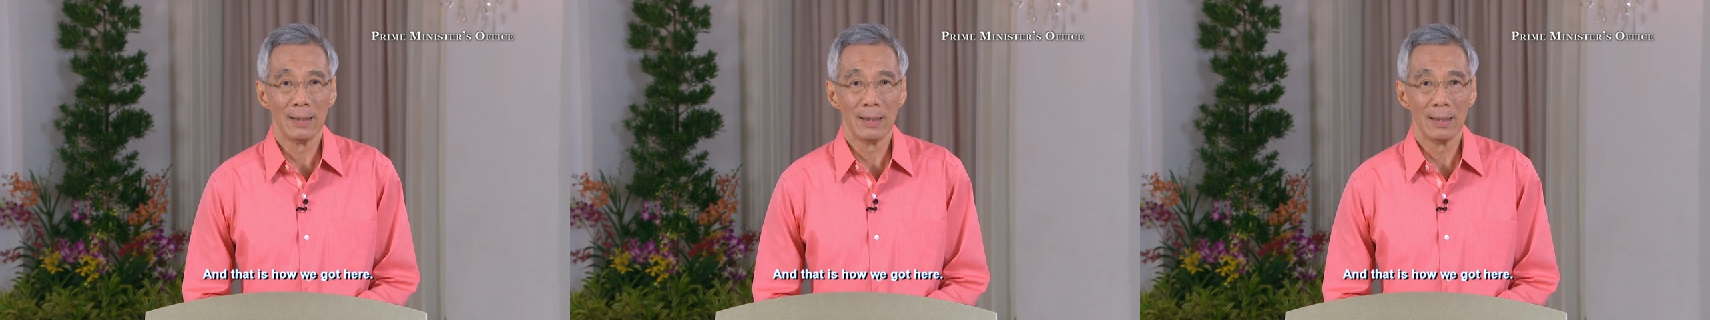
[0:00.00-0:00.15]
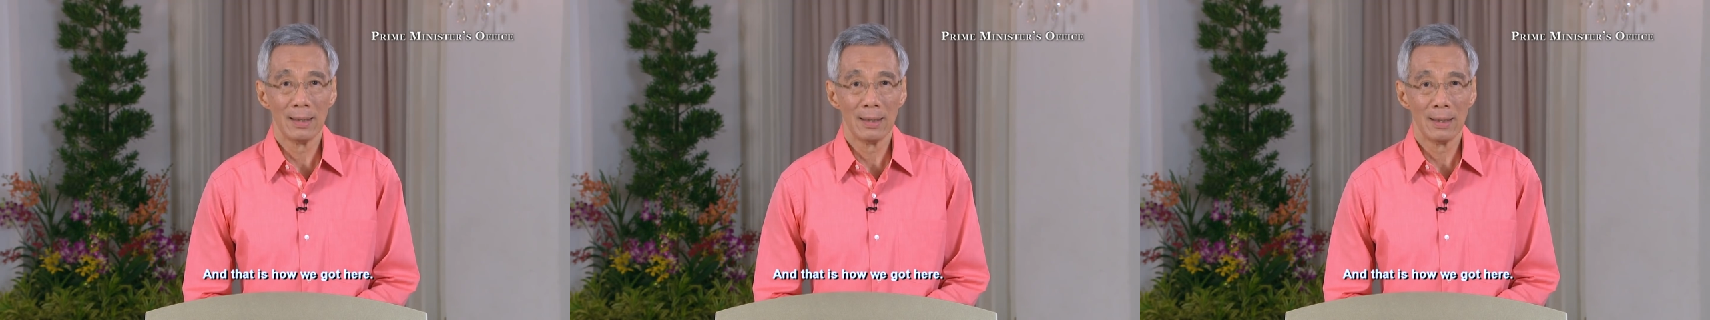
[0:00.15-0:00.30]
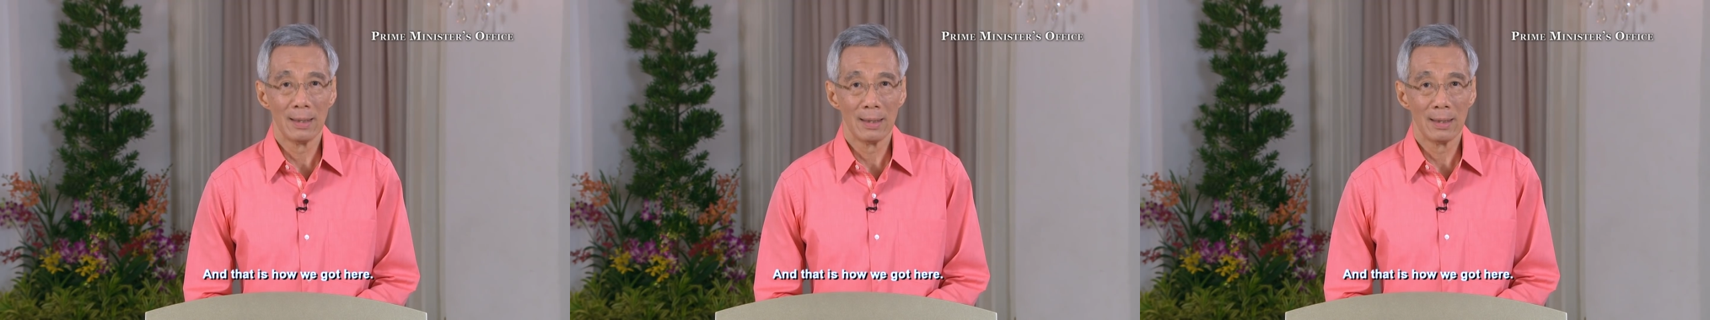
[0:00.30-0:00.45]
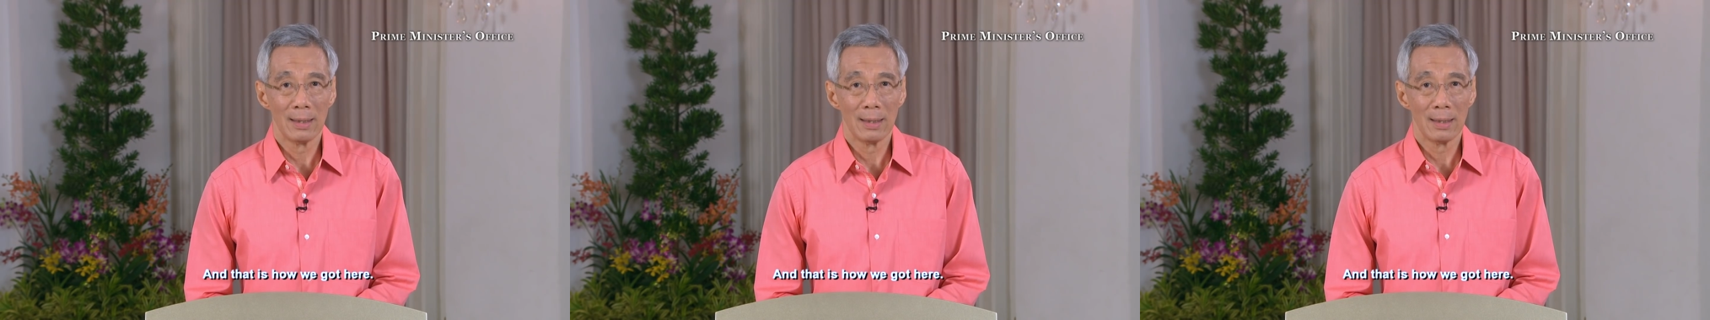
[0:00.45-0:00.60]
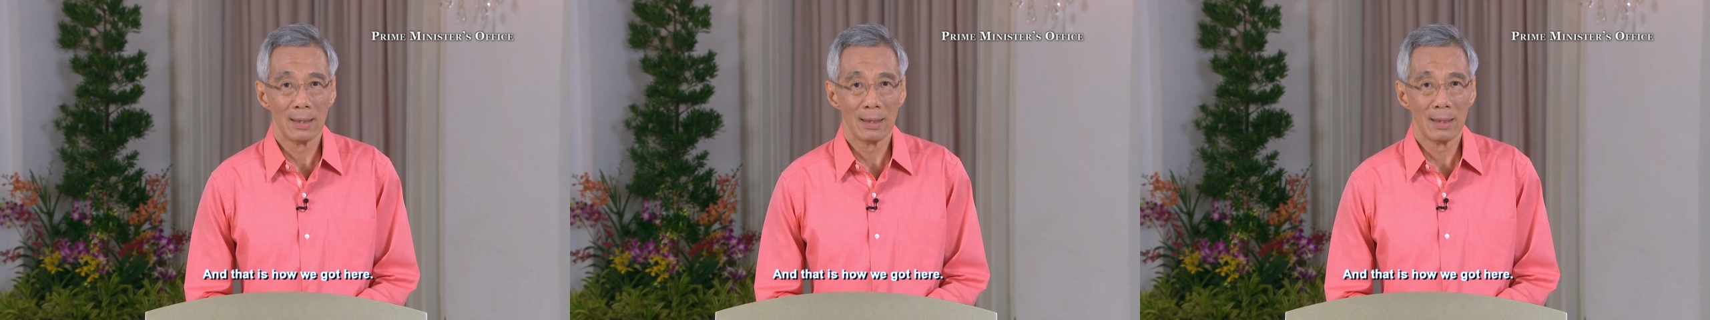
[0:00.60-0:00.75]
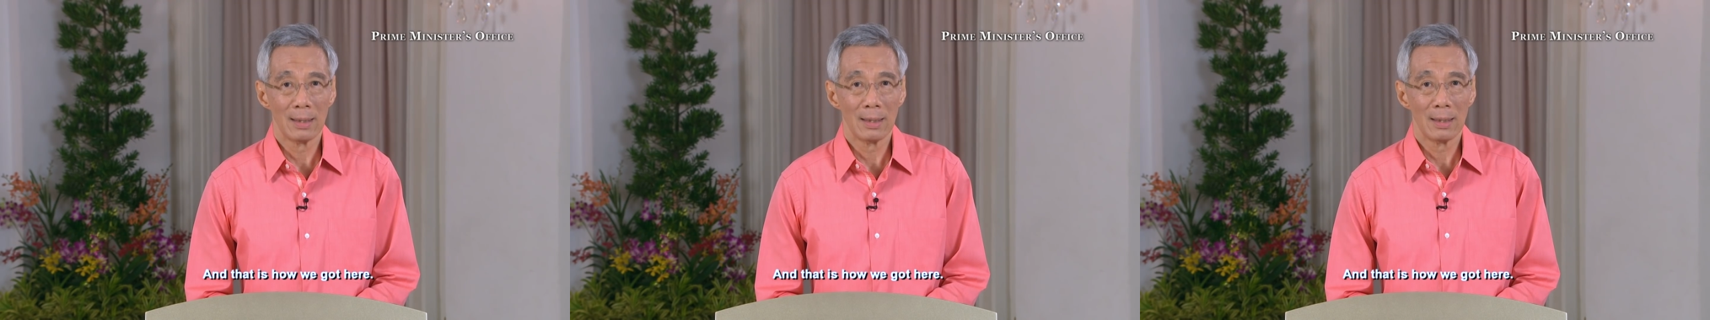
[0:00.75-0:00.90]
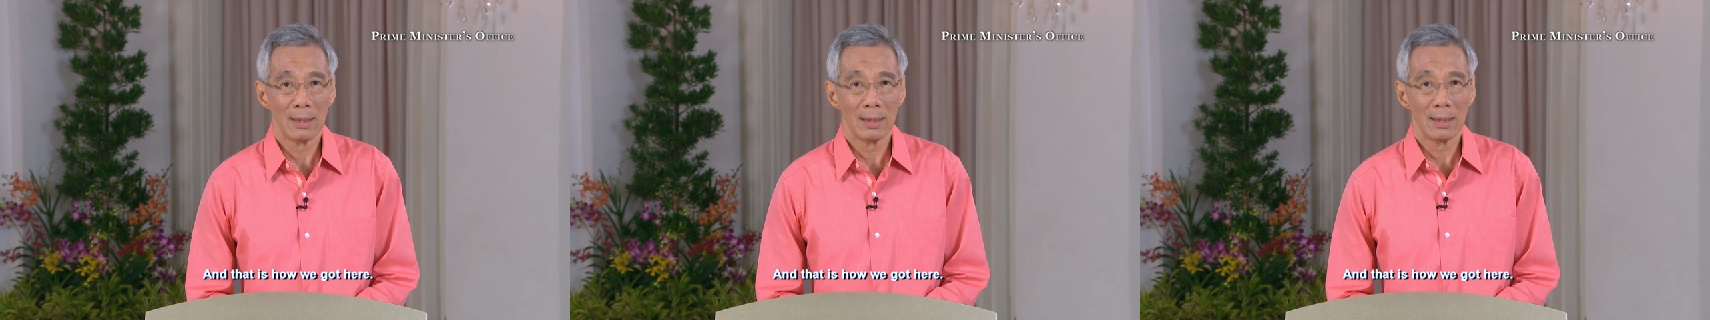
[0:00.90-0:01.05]

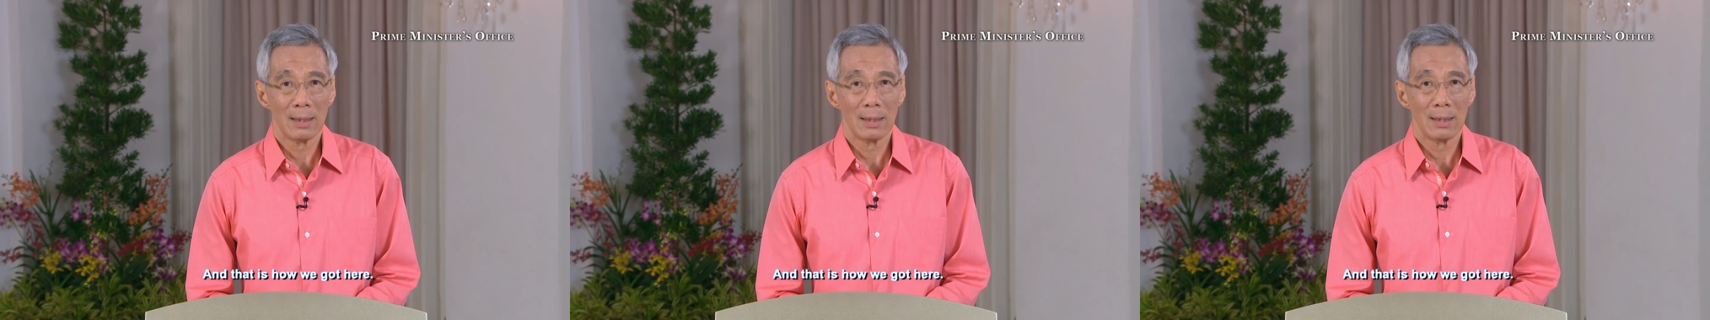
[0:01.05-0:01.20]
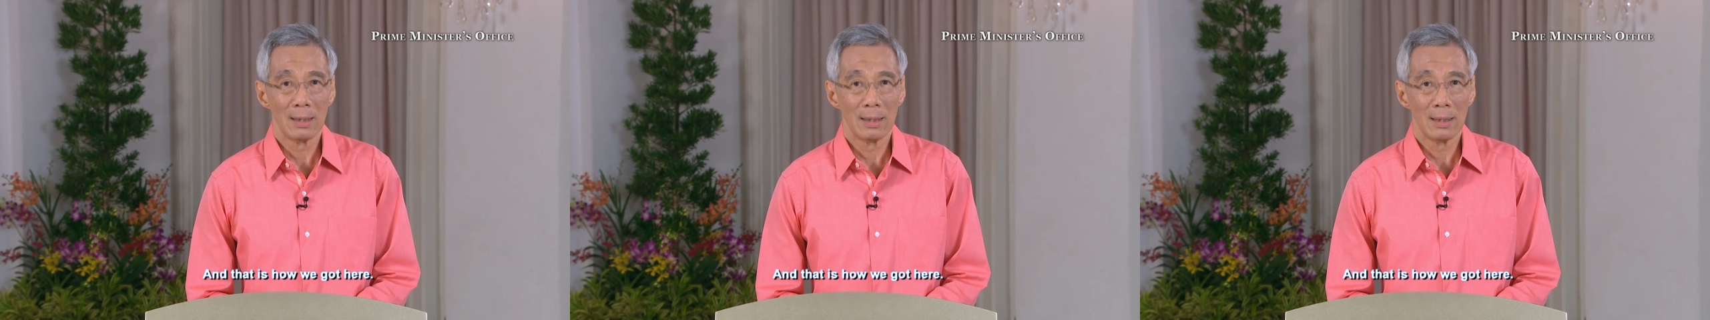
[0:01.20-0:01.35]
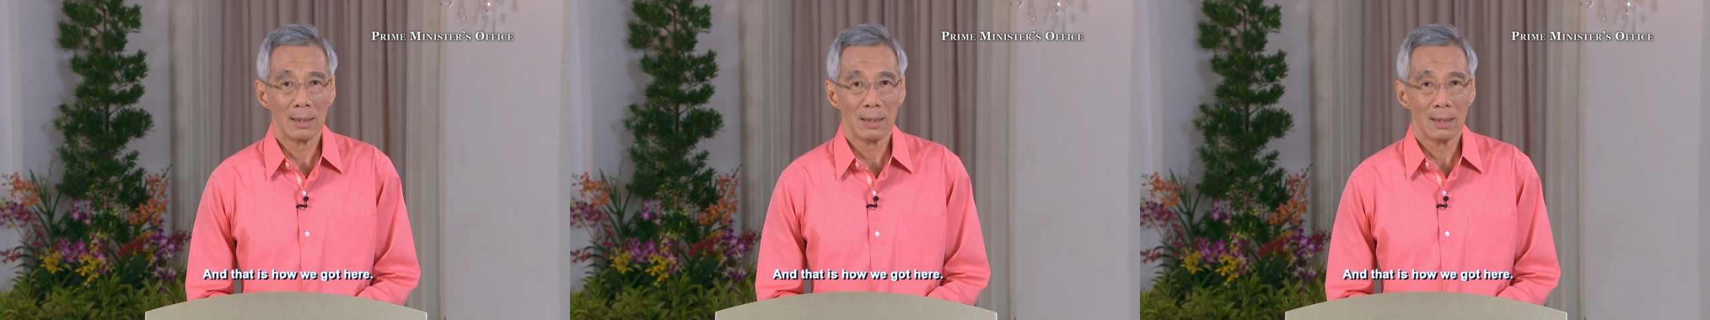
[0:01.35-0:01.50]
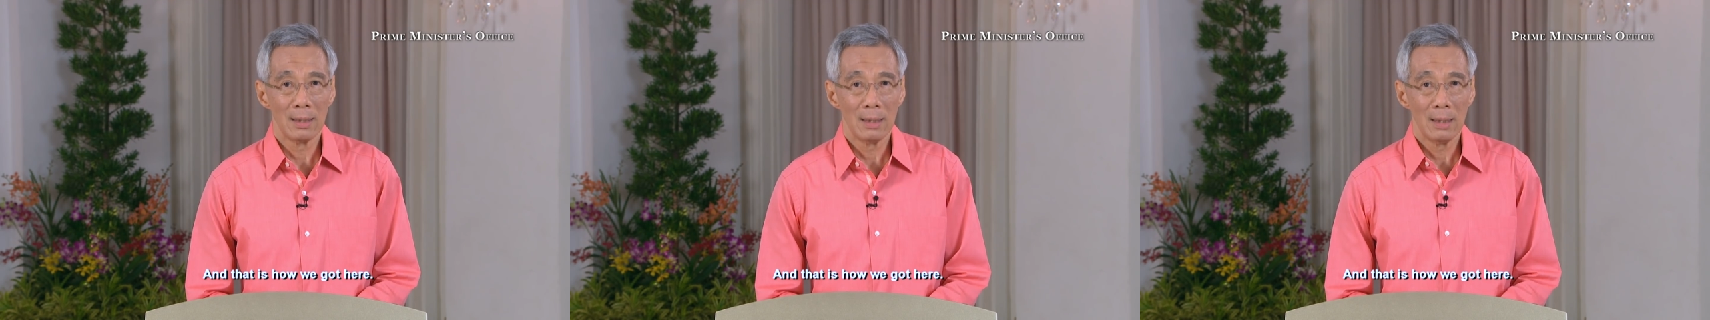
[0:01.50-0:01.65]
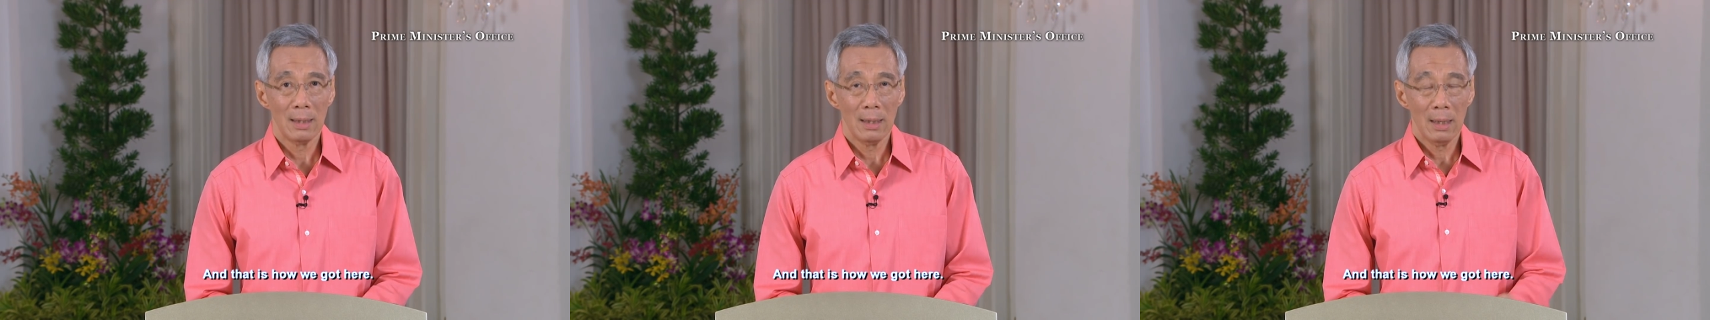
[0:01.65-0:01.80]
(silence)